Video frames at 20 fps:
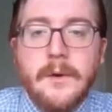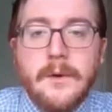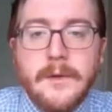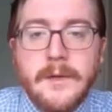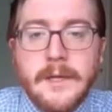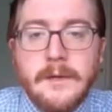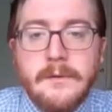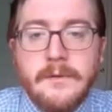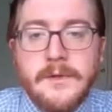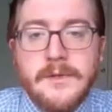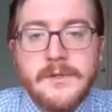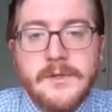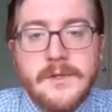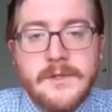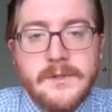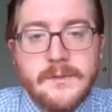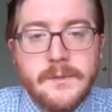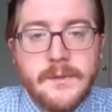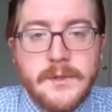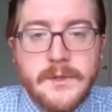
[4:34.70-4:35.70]
early
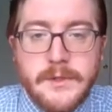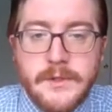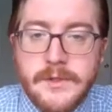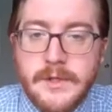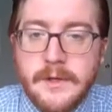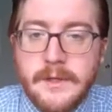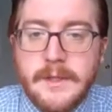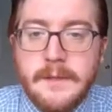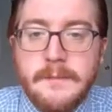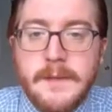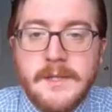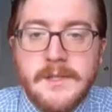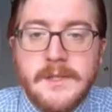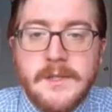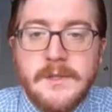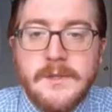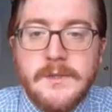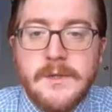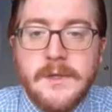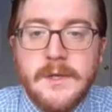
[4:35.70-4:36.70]
Christians were sharing their
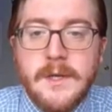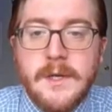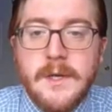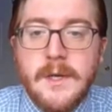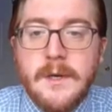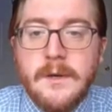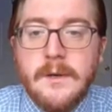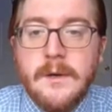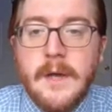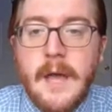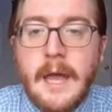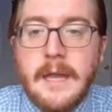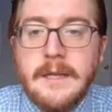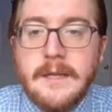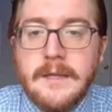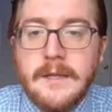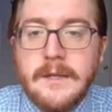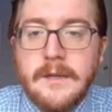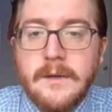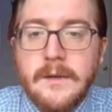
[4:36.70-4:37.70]
message.
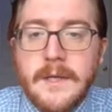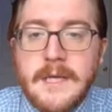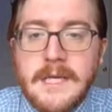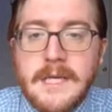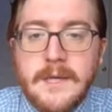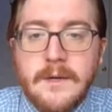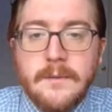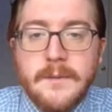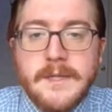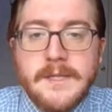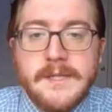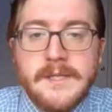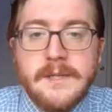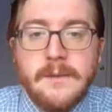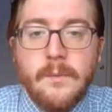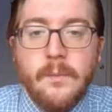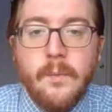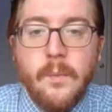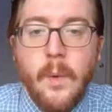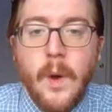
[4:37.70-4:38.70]
And here we
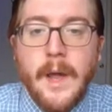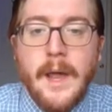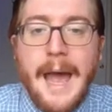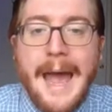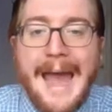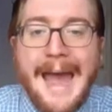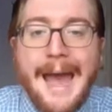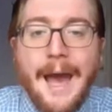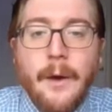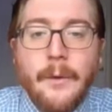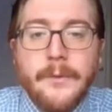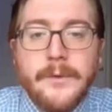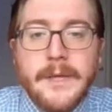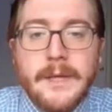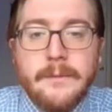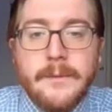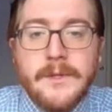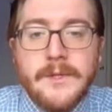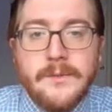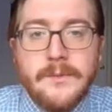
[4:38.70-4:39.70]
see how
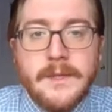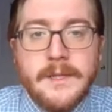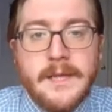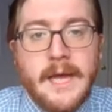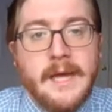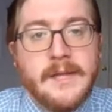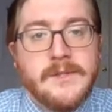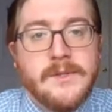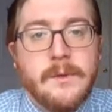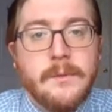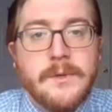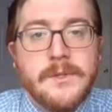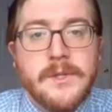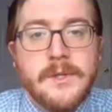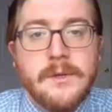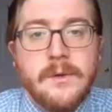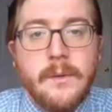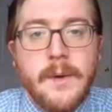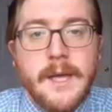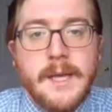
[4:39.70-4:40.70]
they were doing that. So I want
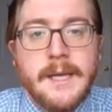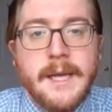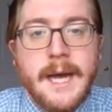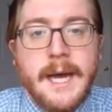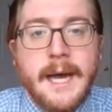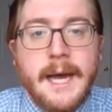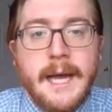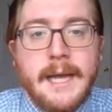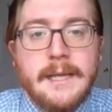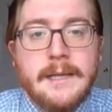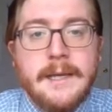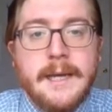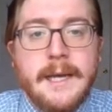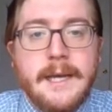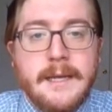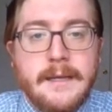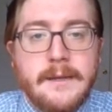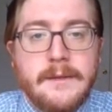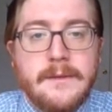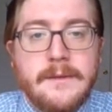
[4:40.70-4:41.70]
you to go ahead and
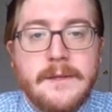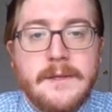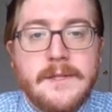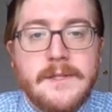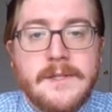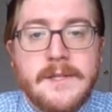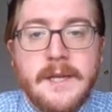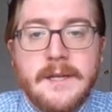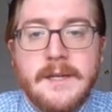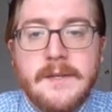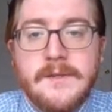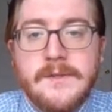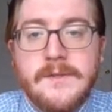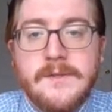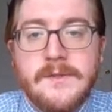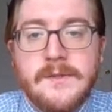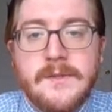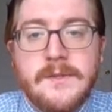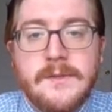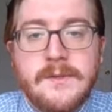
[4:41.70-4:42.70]
highlight this
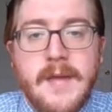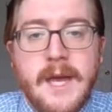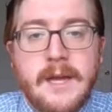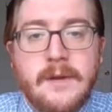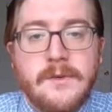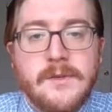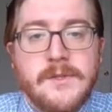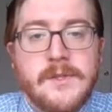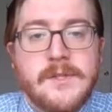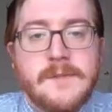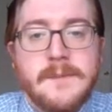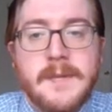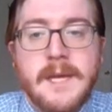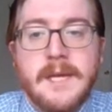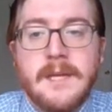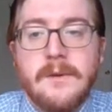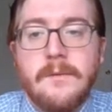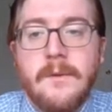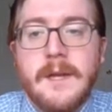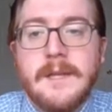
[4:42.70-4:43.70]
sentence. To do that, Christians
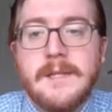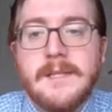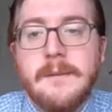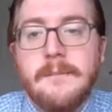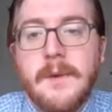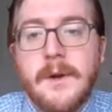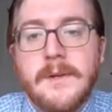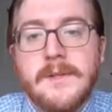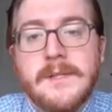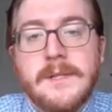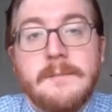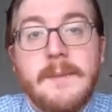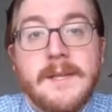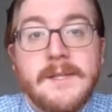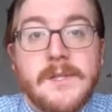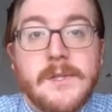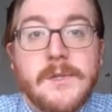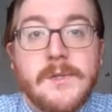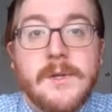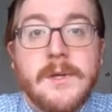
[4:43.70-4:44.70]
began to write down parts of the
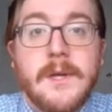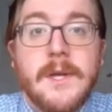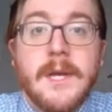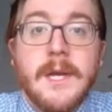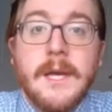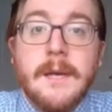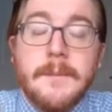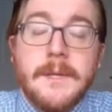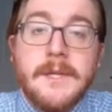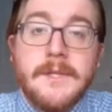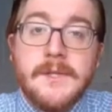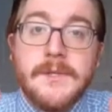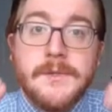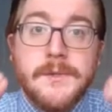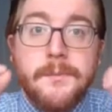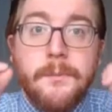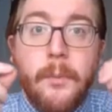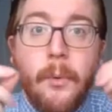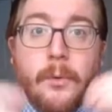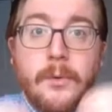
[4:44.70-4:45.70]
message, because
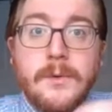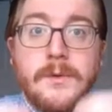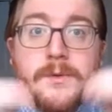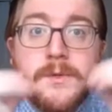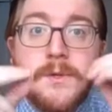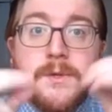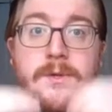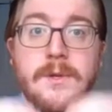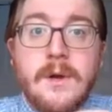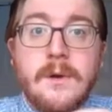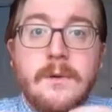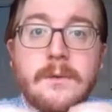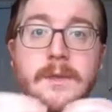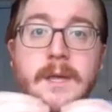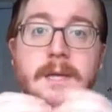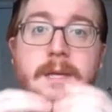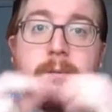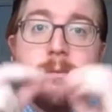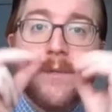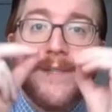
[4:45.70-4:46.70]
it's important to know
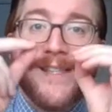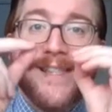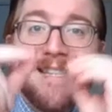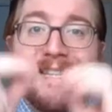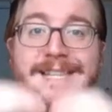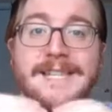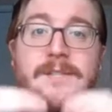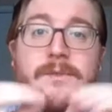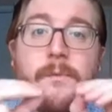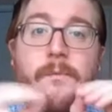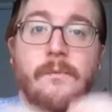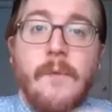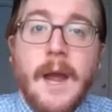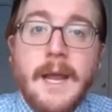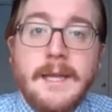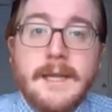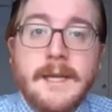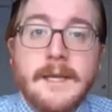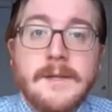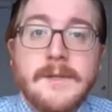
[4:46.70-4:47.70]
that it was these
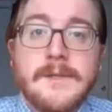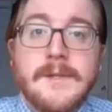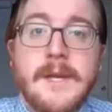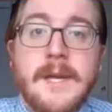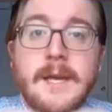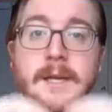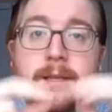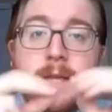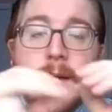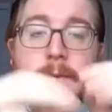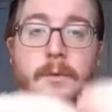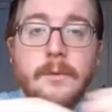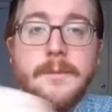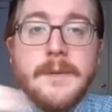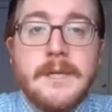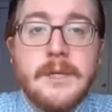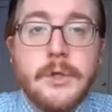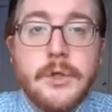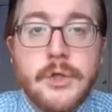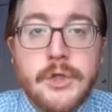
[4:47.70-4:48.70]
writings that were
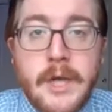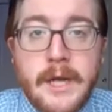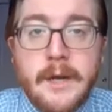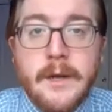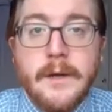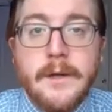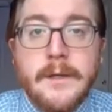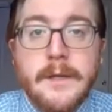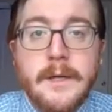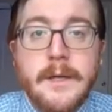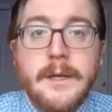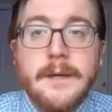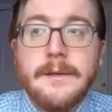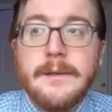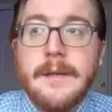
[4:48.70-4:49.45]
being shared,